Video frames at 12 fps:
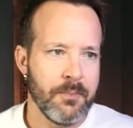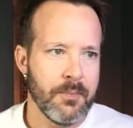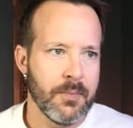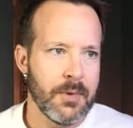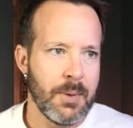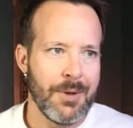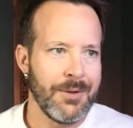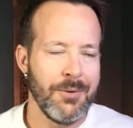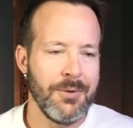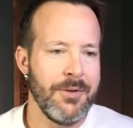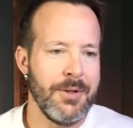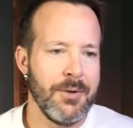I'm not the
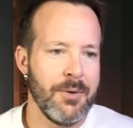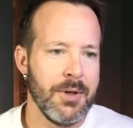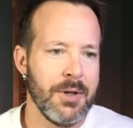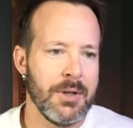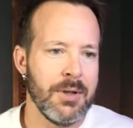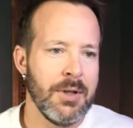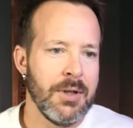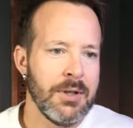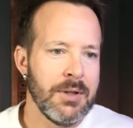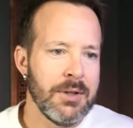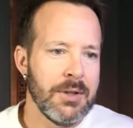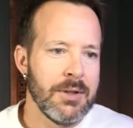only thing going on.
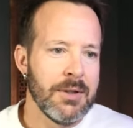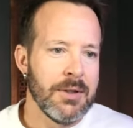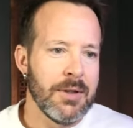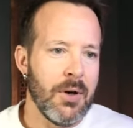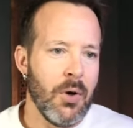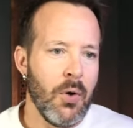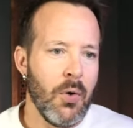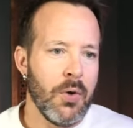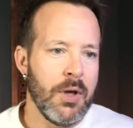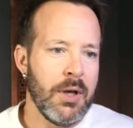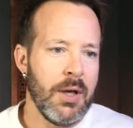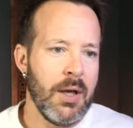
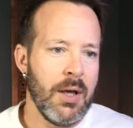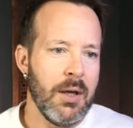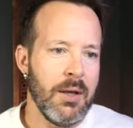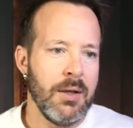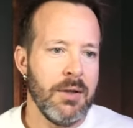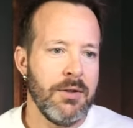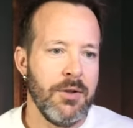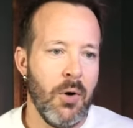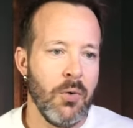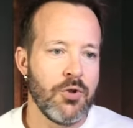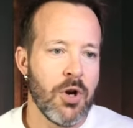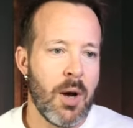Okay,
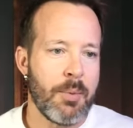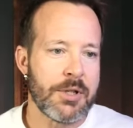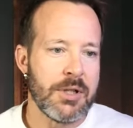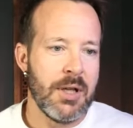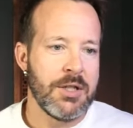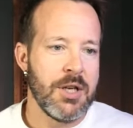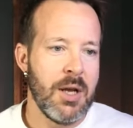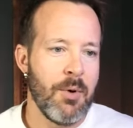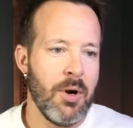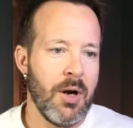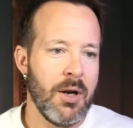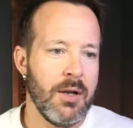don't drop a
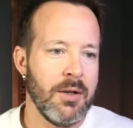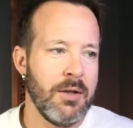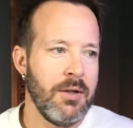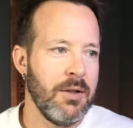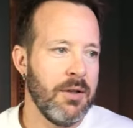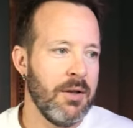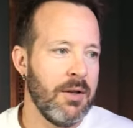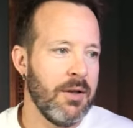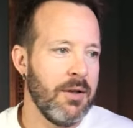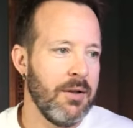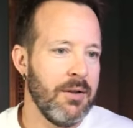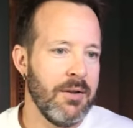sledgehammer on it.
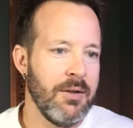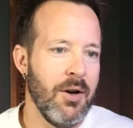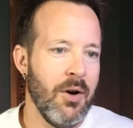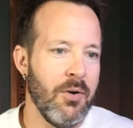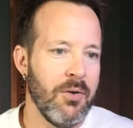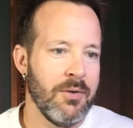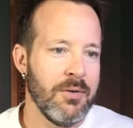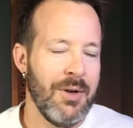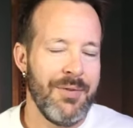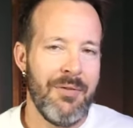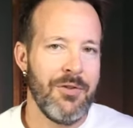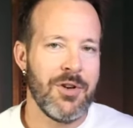No,
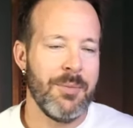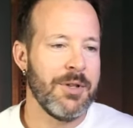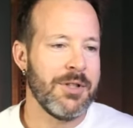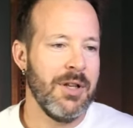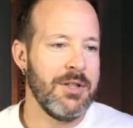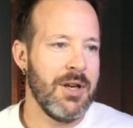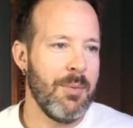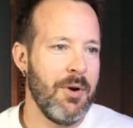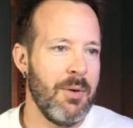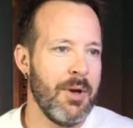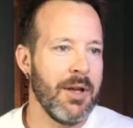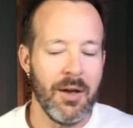I've never dropped a sledgehammer
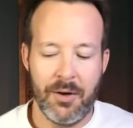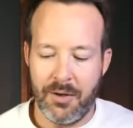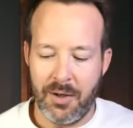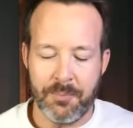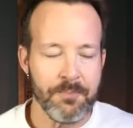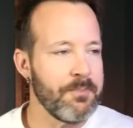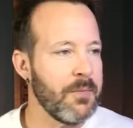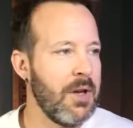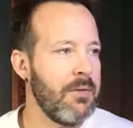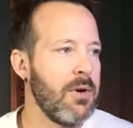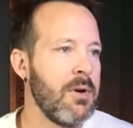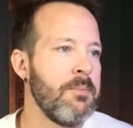on my countertop,
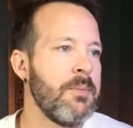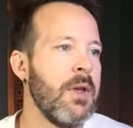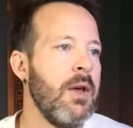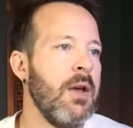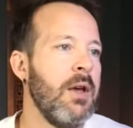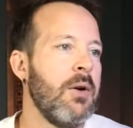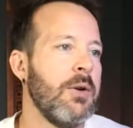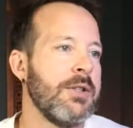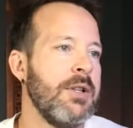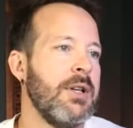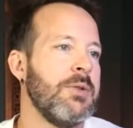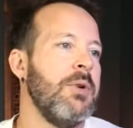ever. What's
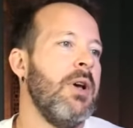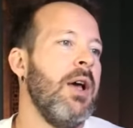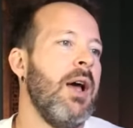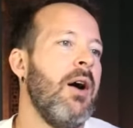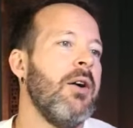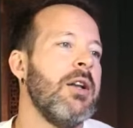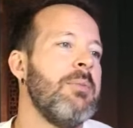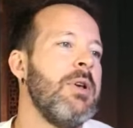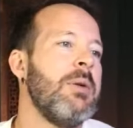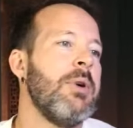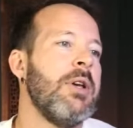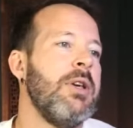the next one? How can I
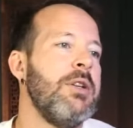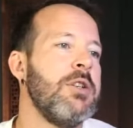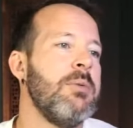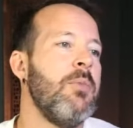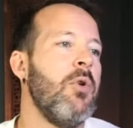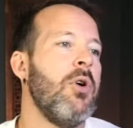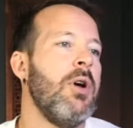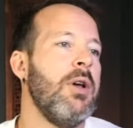make my kitchen more